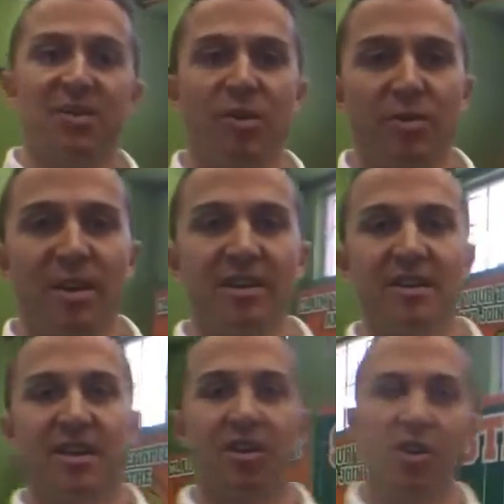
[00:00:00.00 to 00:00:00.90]
where we
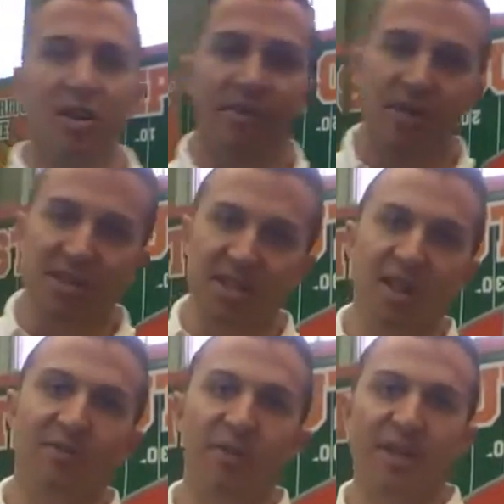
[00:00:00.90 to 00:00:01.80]
conduct all of our
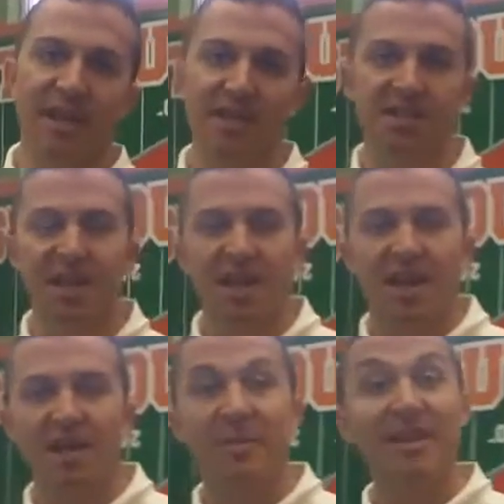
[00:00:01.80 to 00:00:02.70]
discovery days
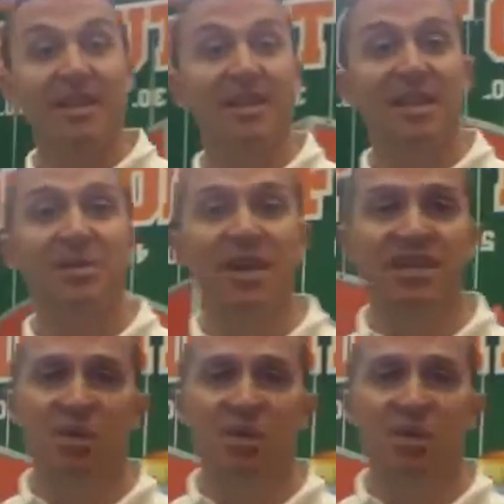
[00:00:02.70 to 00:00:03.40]
and meet the team days.